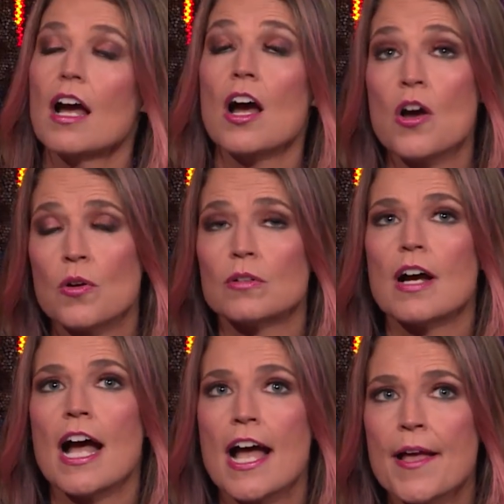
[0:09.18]
Oh,
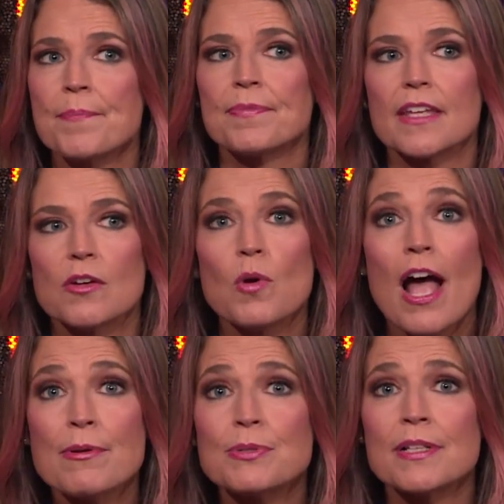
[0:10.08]
um, well,
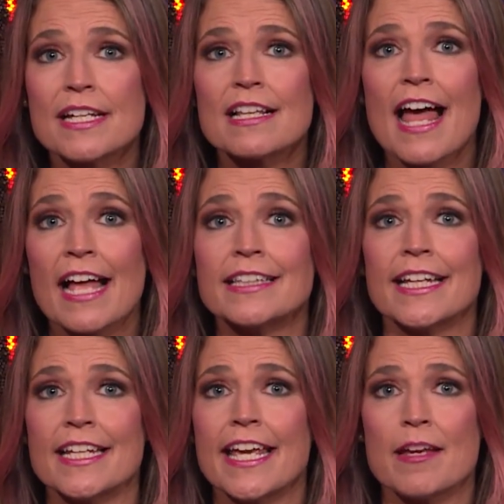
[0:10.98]
I was really glad
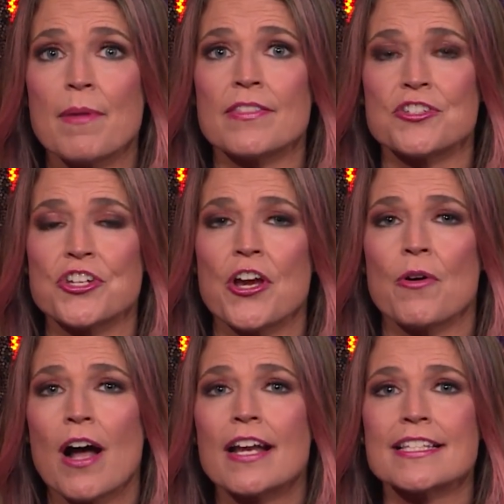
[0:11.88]
that he came on the
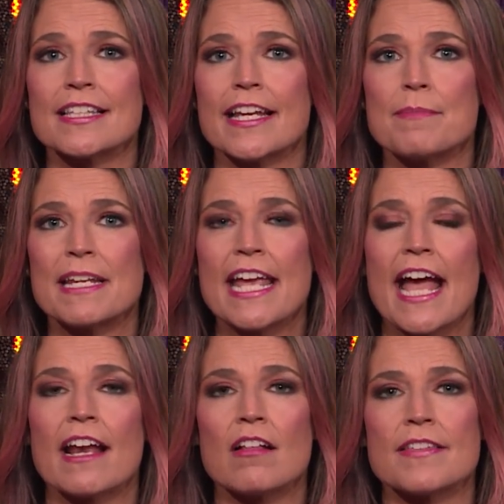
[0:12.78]
show, honestly. I mean, he
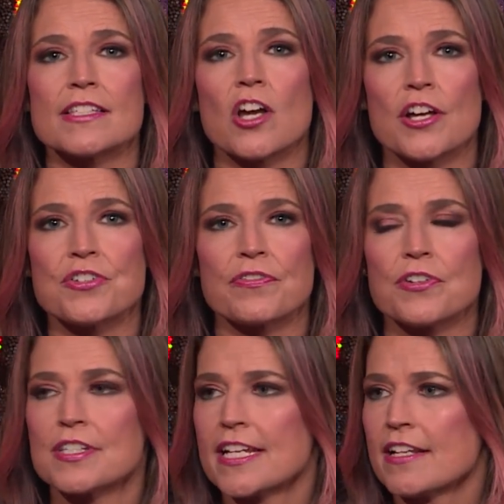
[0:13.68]
had all this
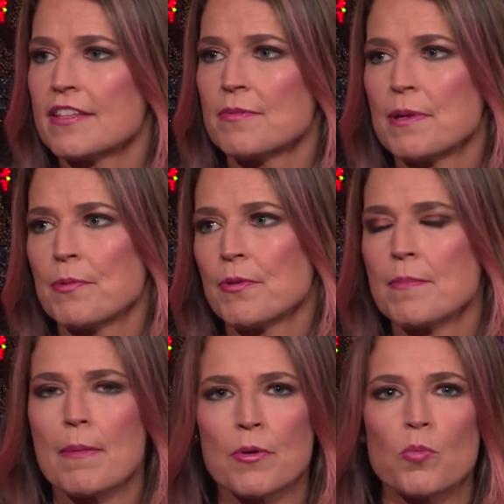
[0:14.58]
controversy. I think people
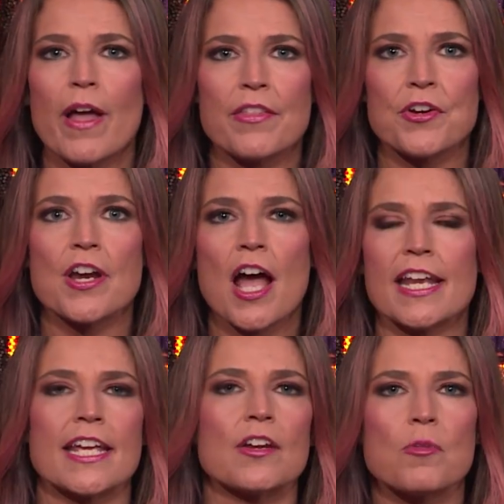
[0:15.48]
remember whether or not
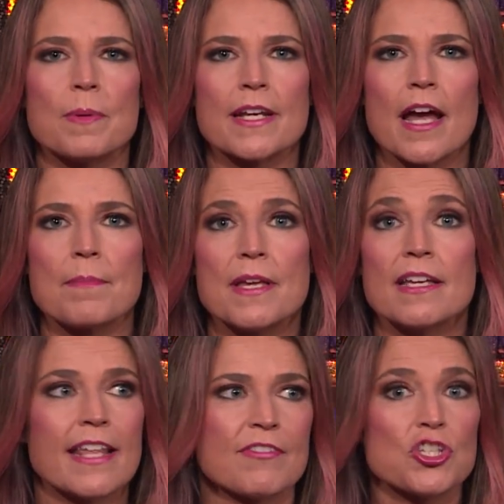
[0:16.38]
he had opened up.
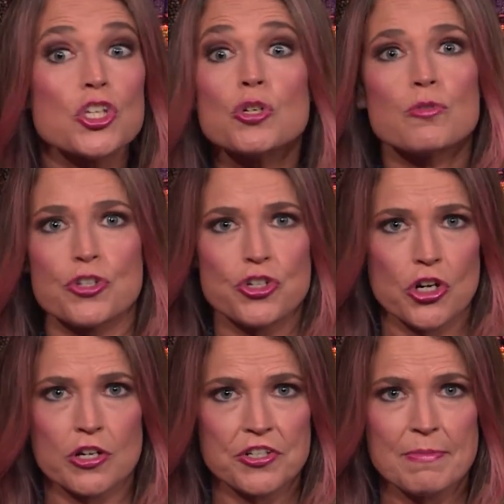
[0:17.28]
They have this huge
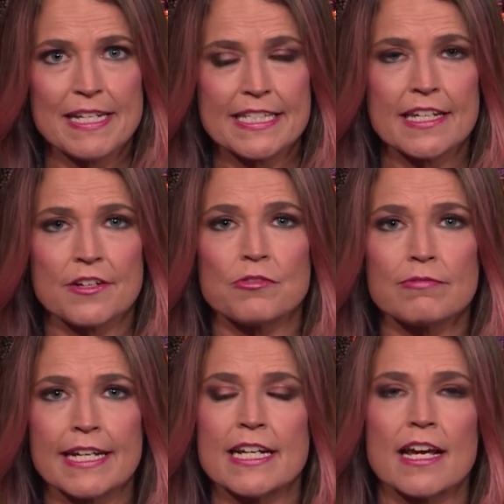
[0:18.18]
church. I mean, it's in an
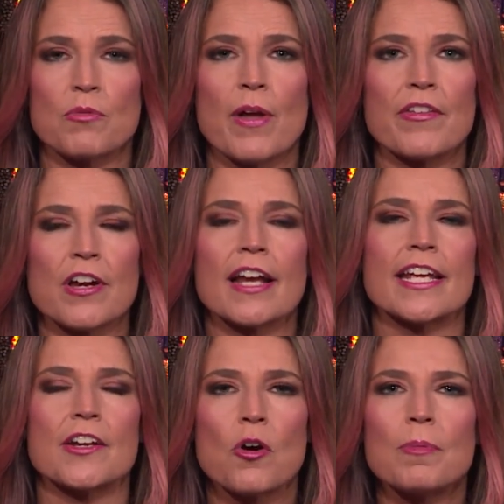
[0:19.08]
arena, whether or not
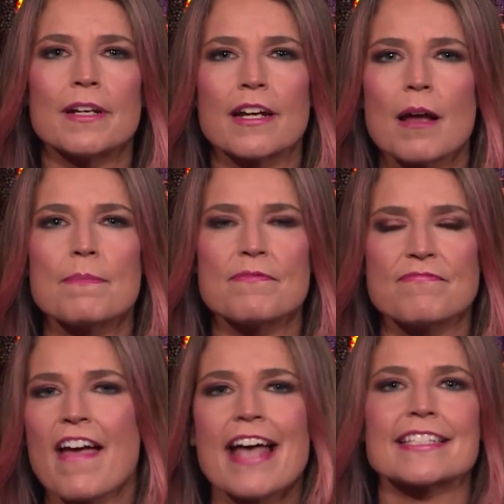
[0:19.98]
he had opened it up
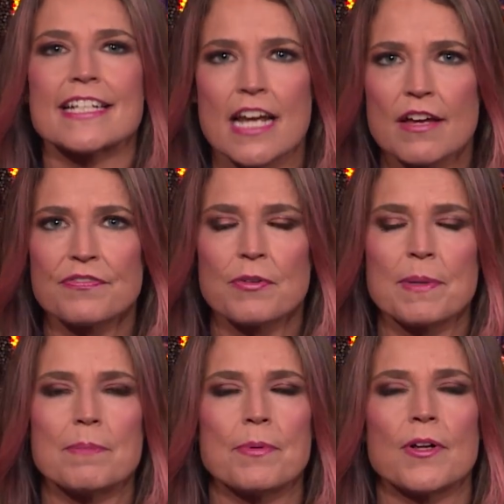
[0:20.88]
fast enough for
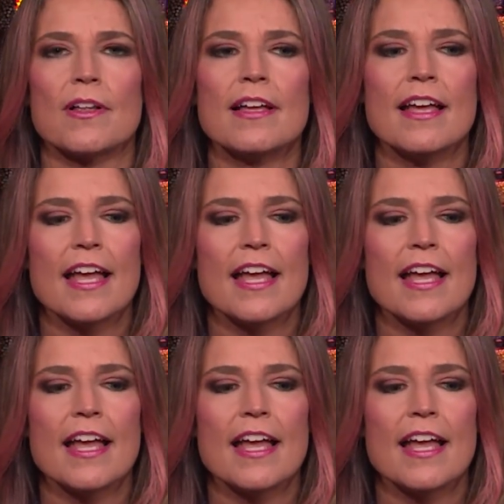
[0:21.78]
people.